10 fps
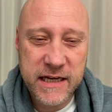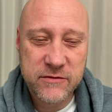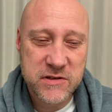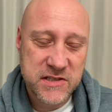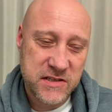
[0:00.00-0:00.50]
It
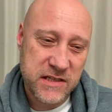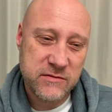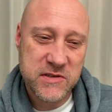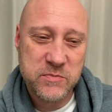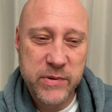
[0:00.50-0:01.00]
was
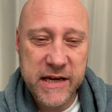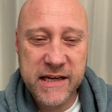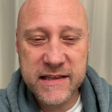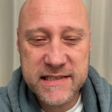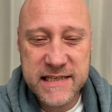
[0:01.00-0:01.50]
big
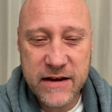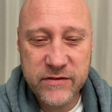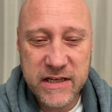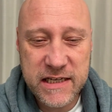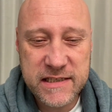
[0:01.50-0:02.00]
in the
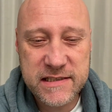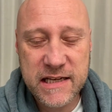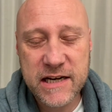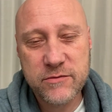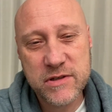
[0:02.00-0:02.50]
70s,
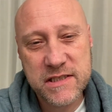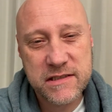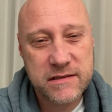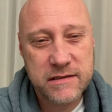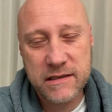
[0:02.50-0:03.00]
and
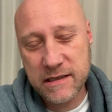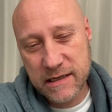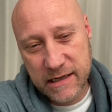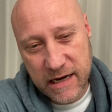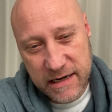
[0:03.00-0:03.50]

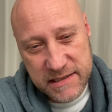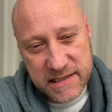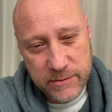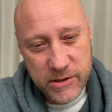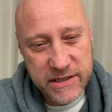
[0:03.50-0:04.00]
it kind of
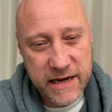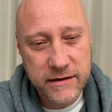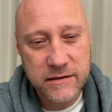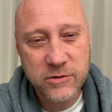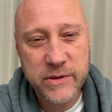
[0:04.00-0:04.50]
simmered down a
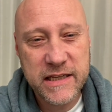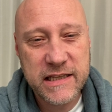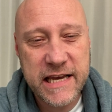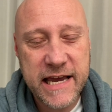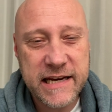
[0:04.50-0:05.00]
little bit in
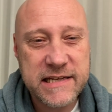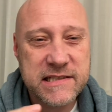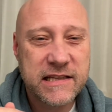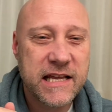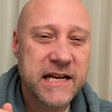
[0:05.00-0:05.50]
the
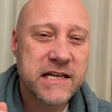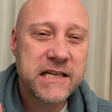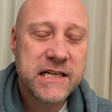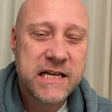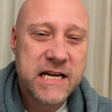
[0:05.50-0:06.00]
80s, and then
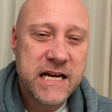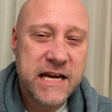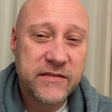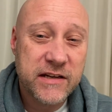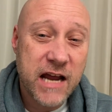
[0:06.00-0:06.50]

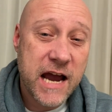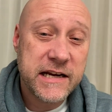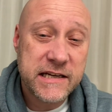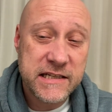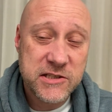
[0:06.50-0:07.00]
in the
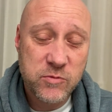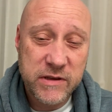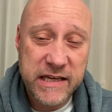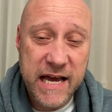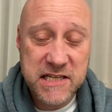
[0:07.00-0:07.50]
90s when
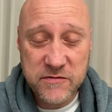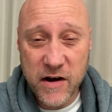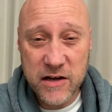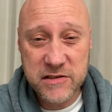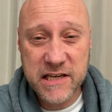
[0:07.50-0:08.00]
the
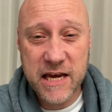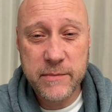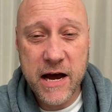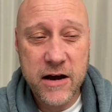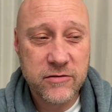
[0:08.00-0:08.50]
X-Files came
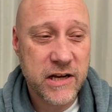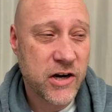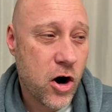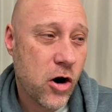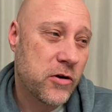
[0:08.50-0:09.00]
out and
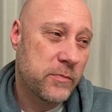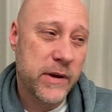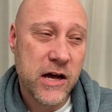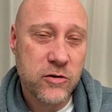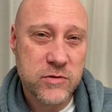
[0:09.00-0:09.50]
Art
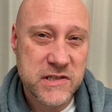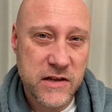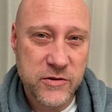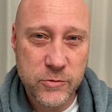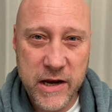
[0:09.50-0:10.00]
Bell was
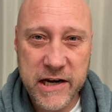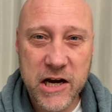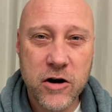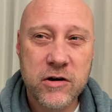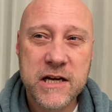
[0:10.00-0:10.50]
on the
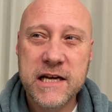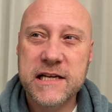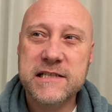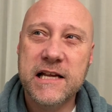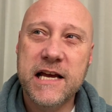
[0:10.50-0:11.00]
radio,
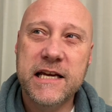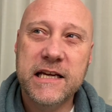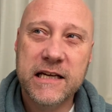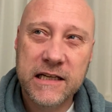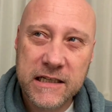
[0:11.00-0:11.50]
it's like